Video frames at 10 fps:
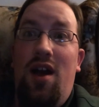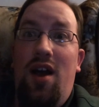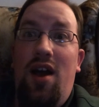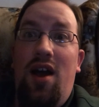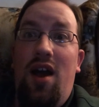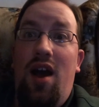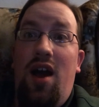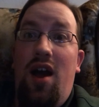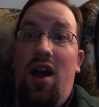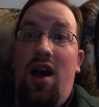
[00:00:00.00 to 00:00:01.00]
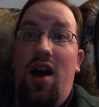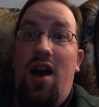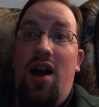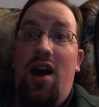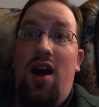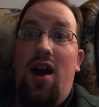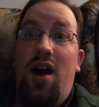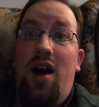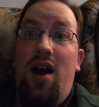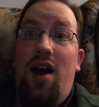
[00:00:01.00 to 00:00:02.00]

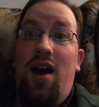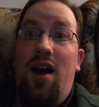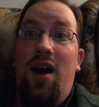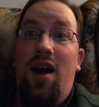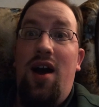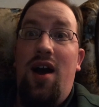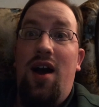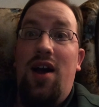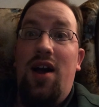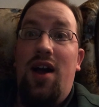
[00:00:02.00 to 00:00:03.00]
[no speech]